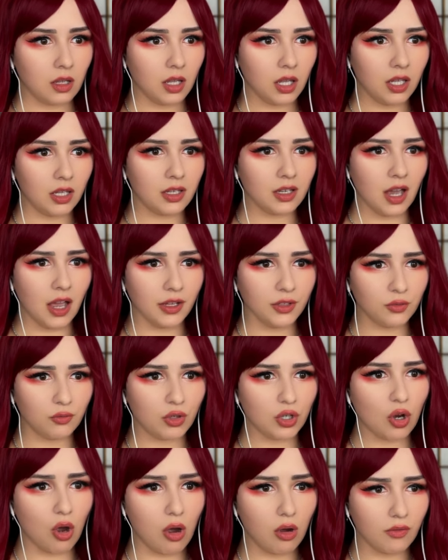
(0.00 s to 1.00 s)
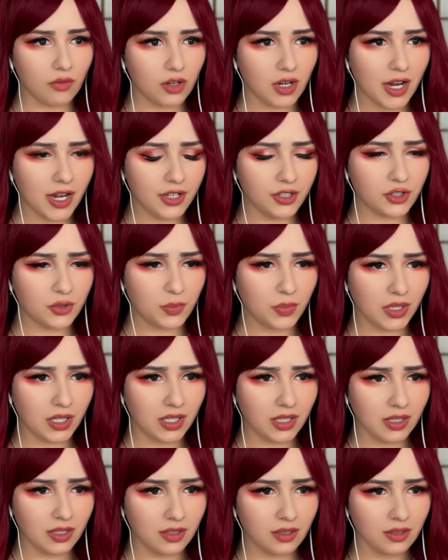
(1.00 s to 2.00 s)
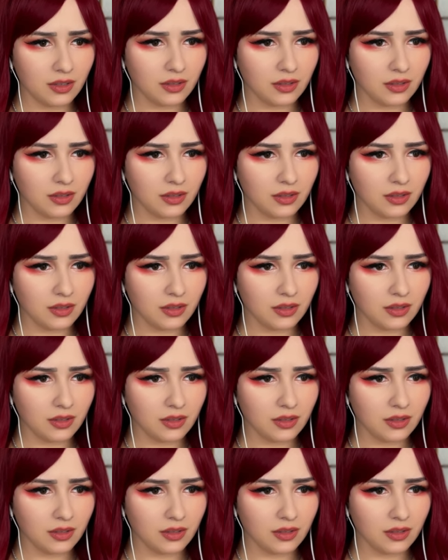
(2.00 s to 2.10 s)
He can't recover HP.